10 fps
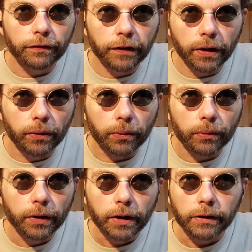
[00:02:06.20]
a few,
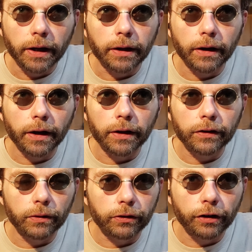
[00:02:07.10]
like
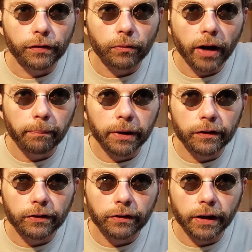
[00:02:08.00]
different
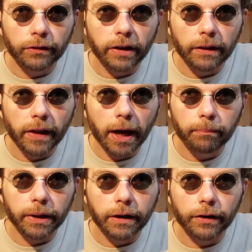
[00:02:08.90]
weapons and things like that
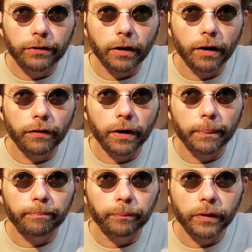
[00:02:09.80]
because of
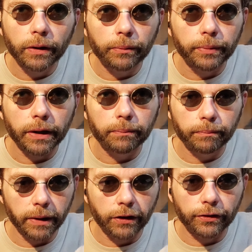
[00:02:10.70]

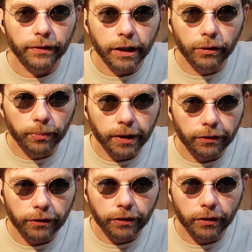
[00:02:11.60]
because of legal
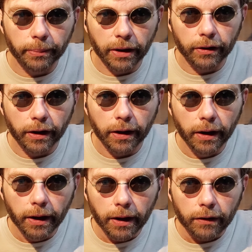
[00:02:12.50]
reasons here in America.
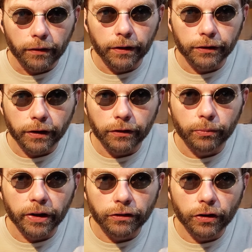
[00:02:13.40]
For instance,
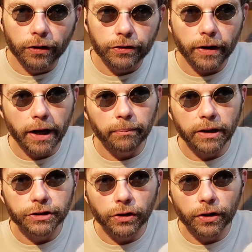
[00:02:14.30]
Windcharger had a
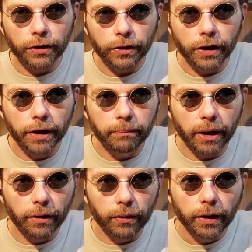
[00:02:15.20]
much longer gun
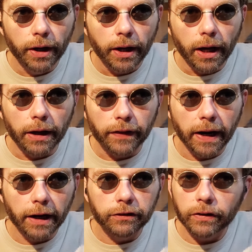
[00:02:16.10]
barrel that
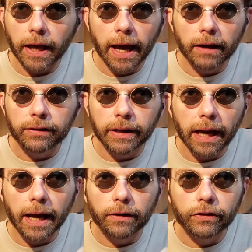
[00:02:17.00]
actually acted
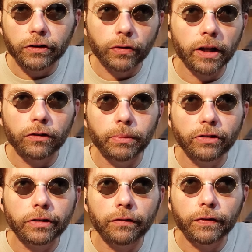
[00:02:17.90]
as the
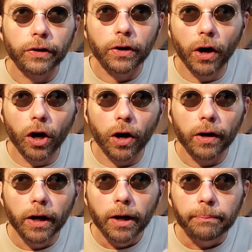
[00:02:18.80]
transmission for the
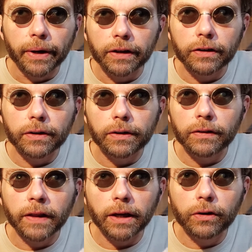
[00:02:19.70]
car, but
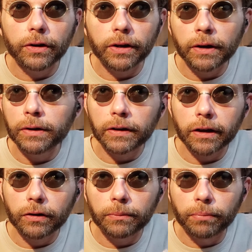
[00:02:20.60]
they couldn't
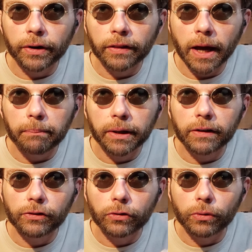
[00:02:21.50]
bring that
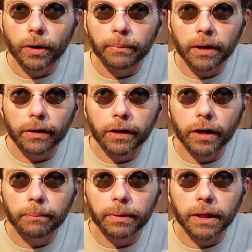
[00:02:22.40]
piece to
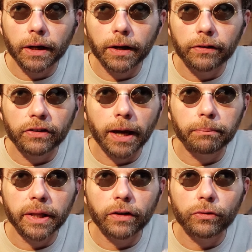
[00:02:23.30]
America because that
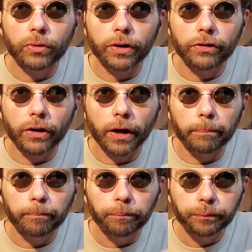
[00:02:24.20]
piece was
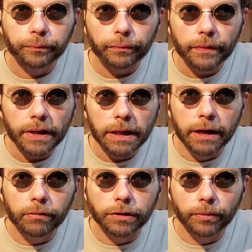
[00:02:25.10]

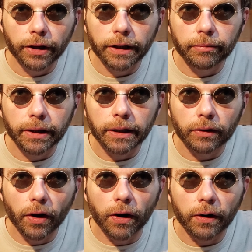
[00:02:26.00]
it was really
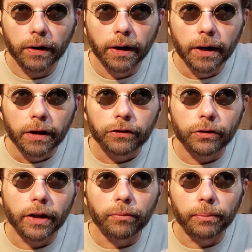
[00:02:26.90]
long. So
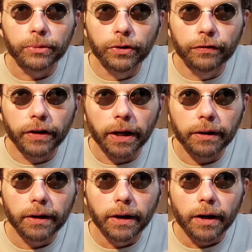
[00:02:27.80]
they removed it
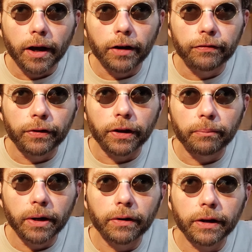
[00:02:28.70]
for the
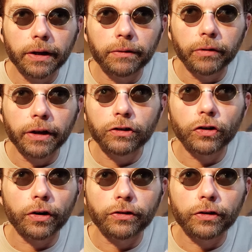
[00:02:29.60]
American
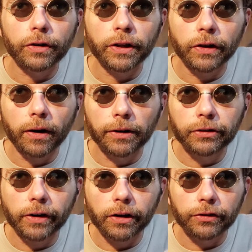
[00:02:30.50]
Windcharger in the
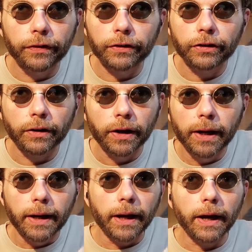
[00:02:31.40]
Alternators version.
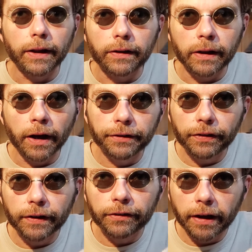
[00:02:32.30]
And other
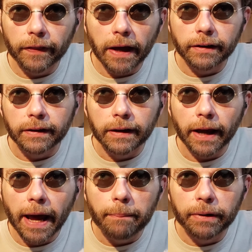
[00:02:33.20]
things like that did
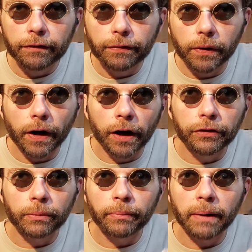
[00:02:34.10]
happen for
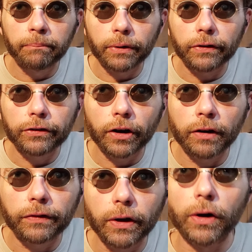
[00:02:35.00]
other members
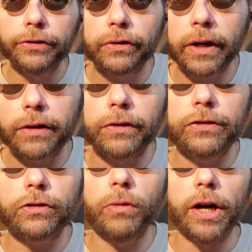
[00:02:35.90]
of the Alternators
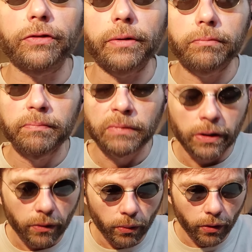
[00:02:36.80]
squadron
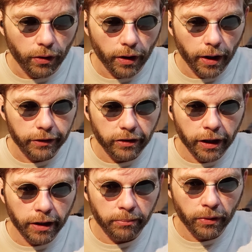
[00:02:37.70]
or
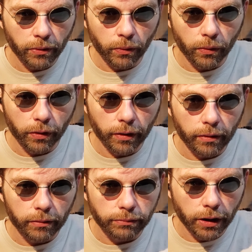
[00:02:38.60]
team
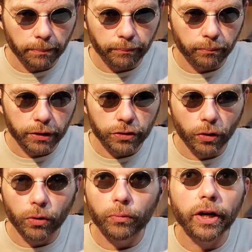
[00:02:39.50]
or
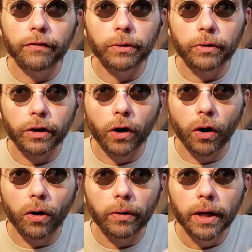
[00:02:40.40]
patrol, whatever you want to
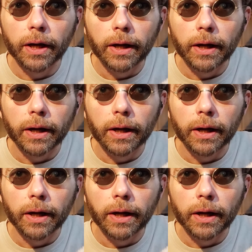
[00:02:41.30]
call